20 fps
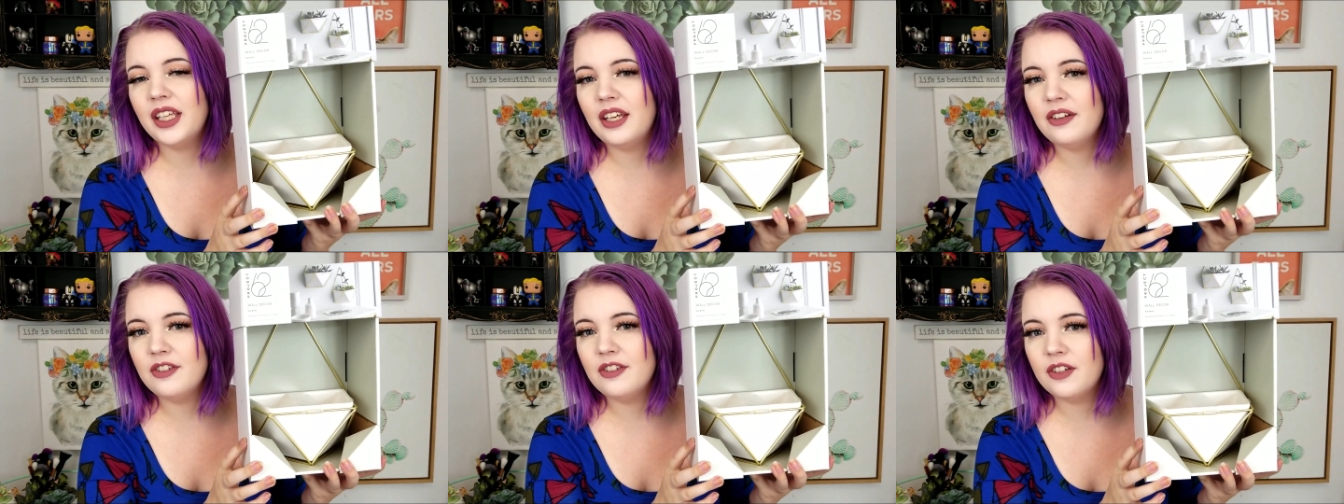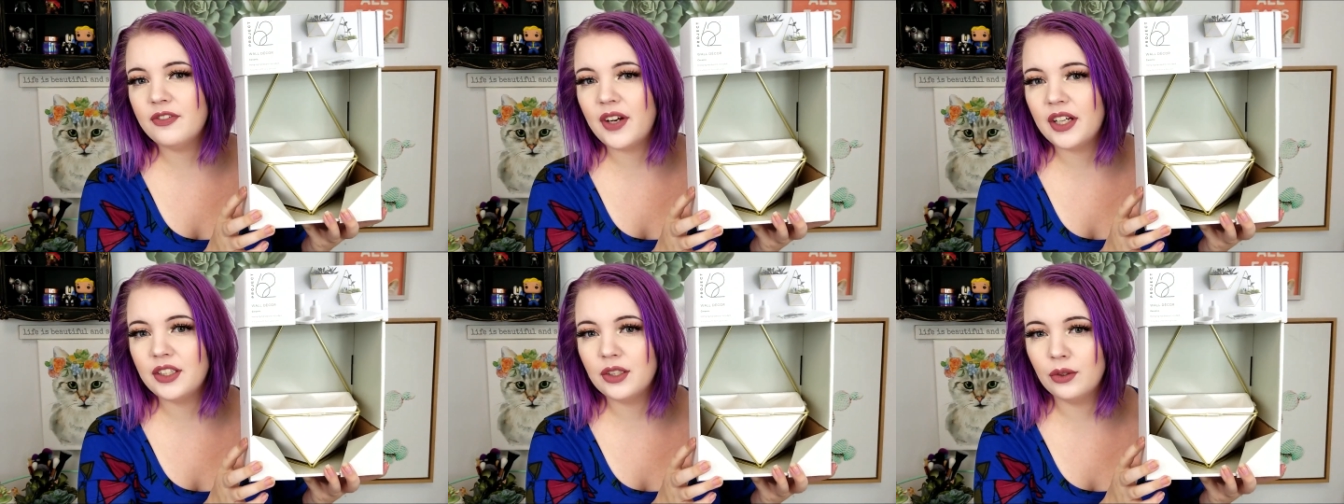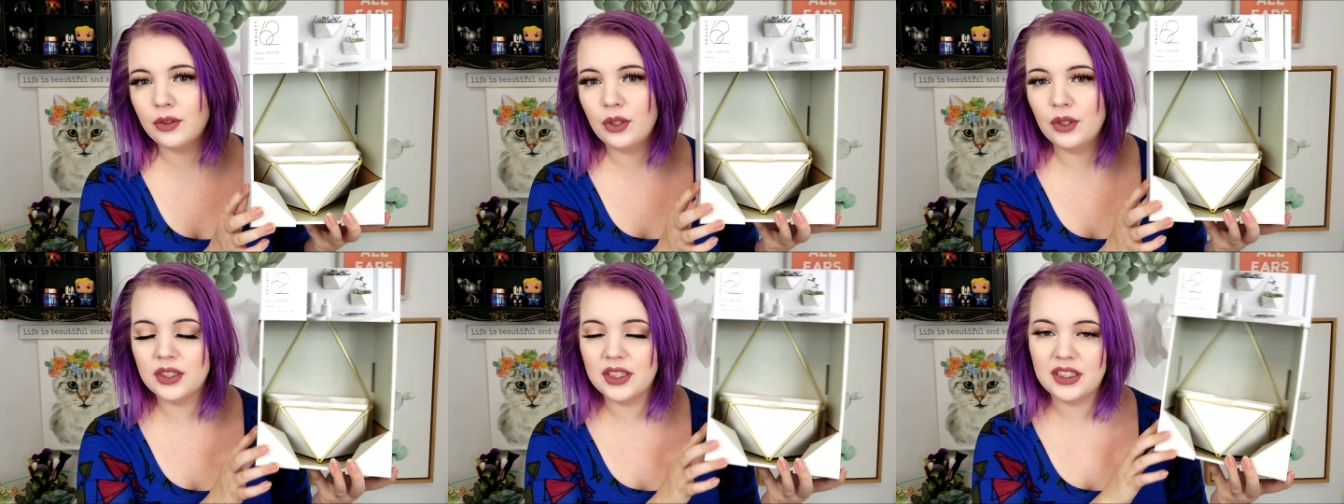even if I
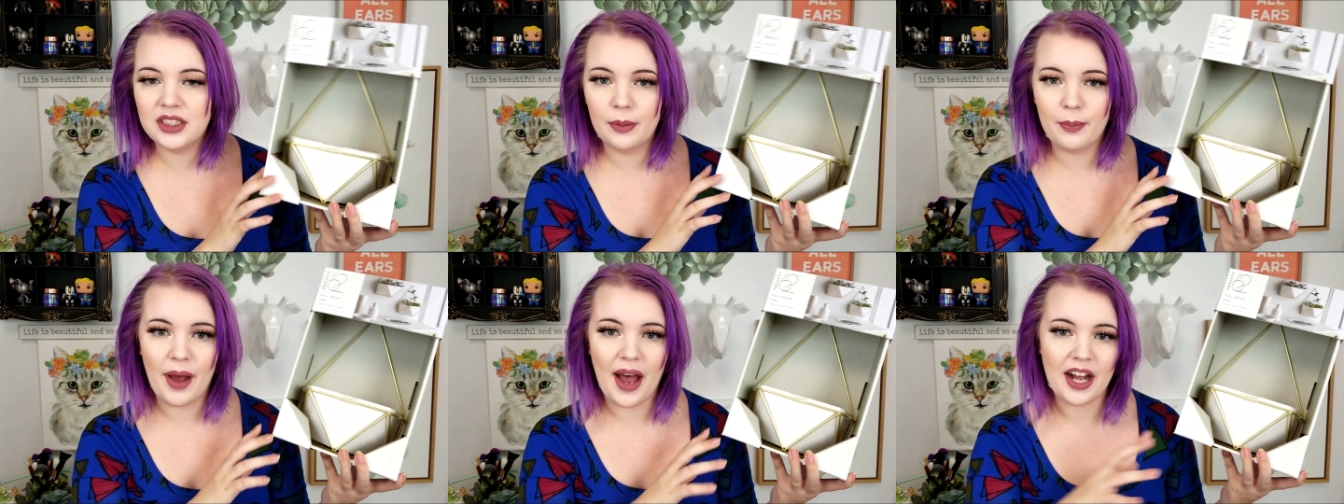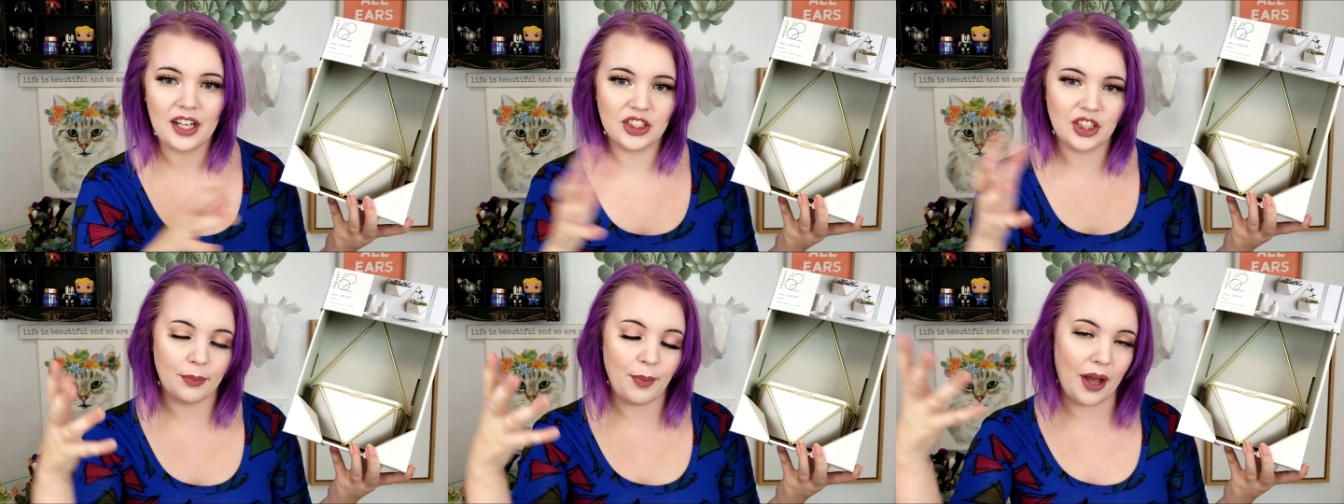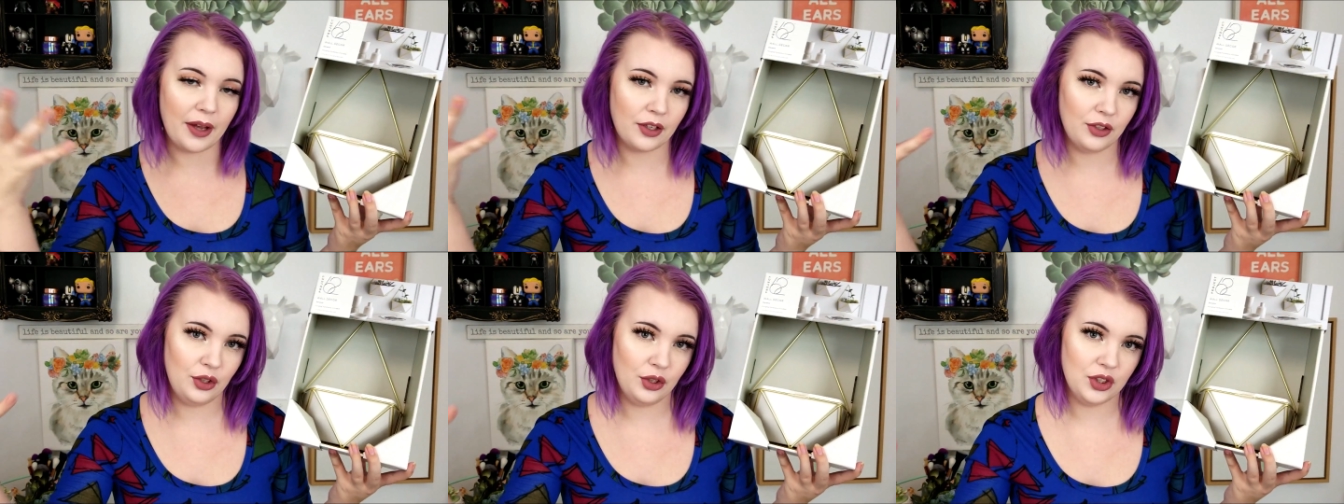don't use it as a backdrop,
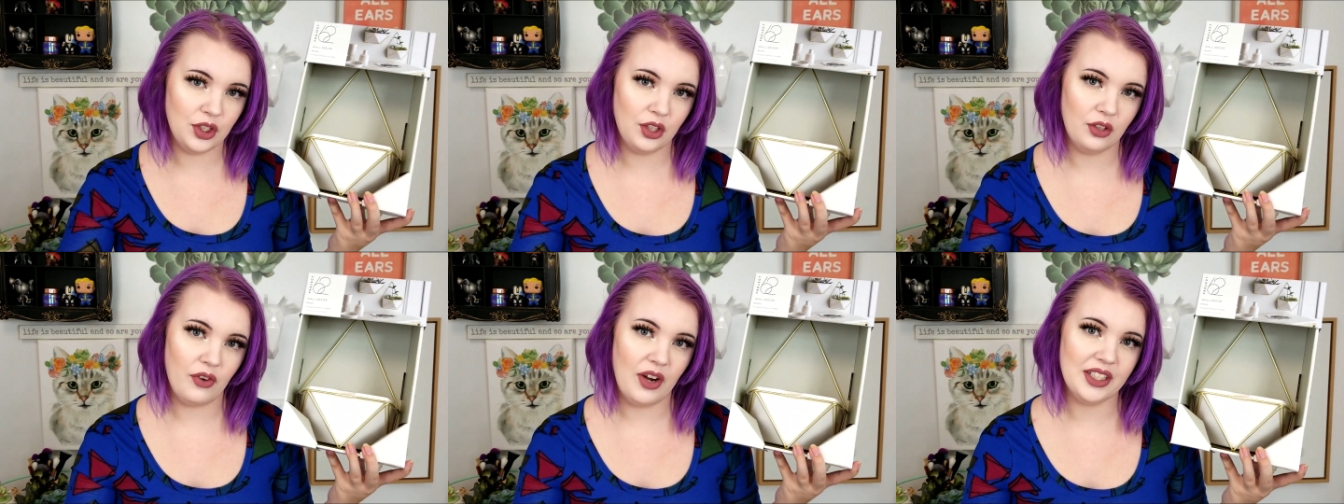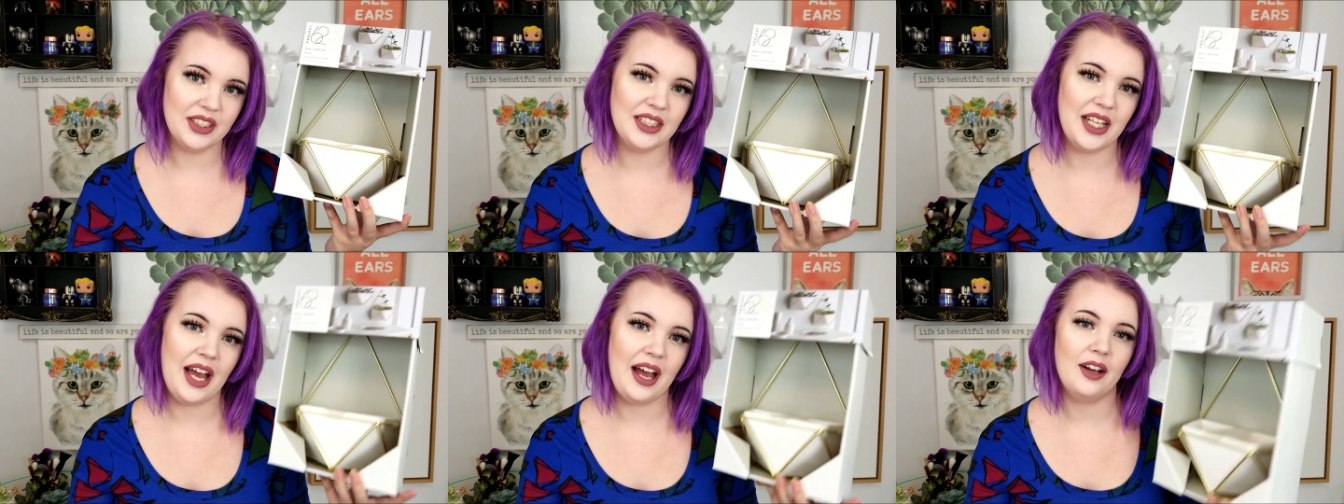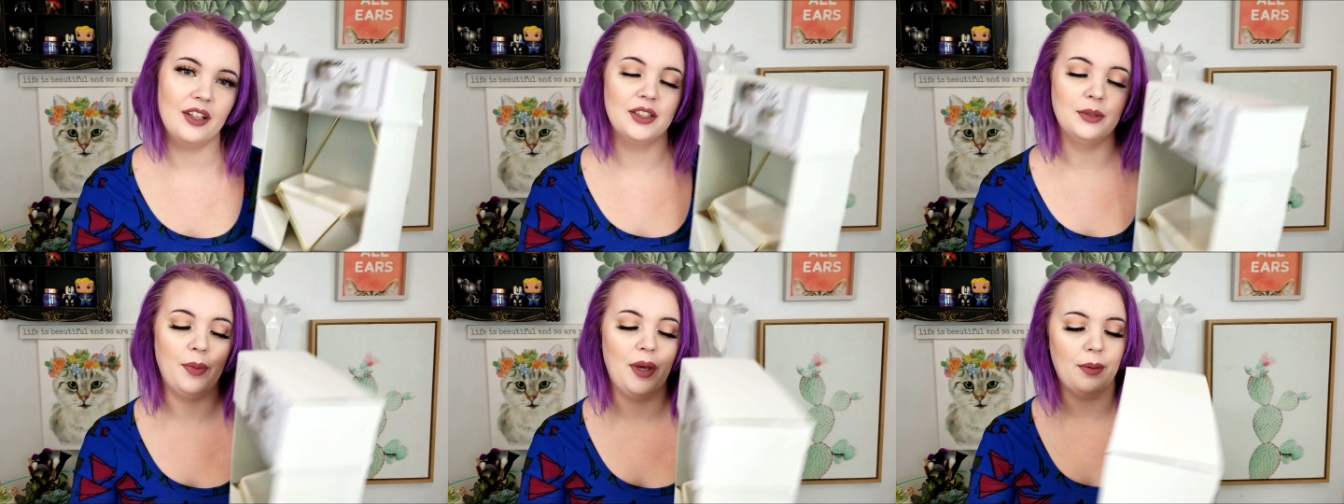I can use it in the rest of the
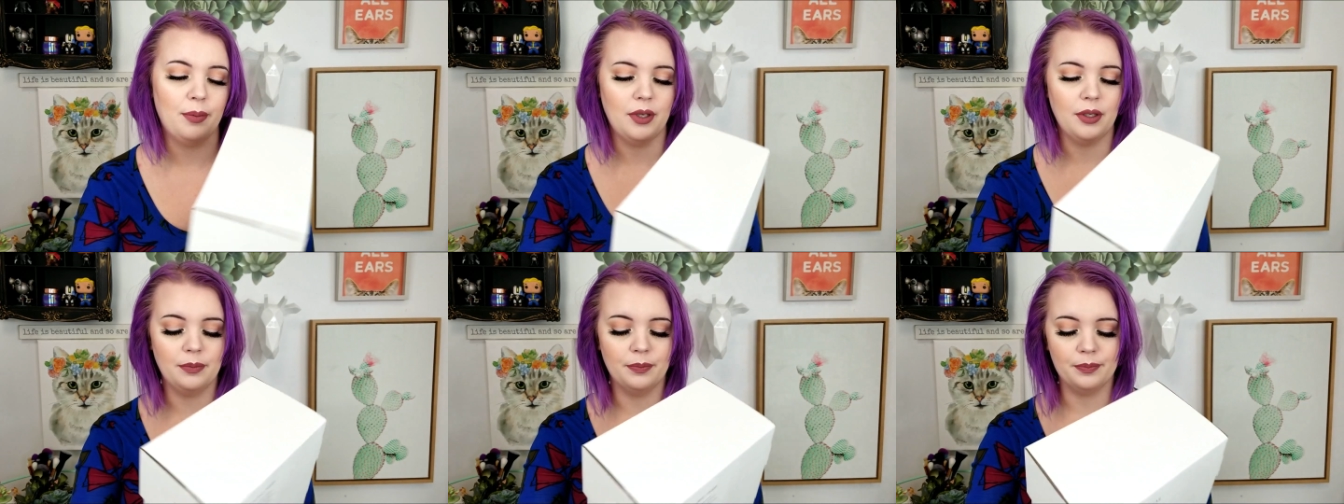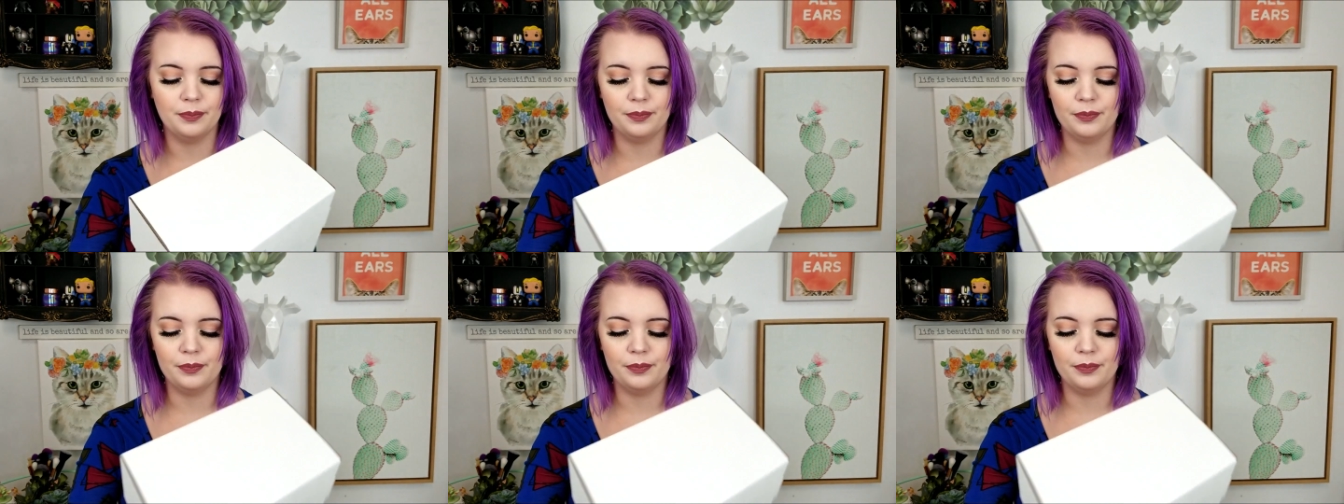house, maybe.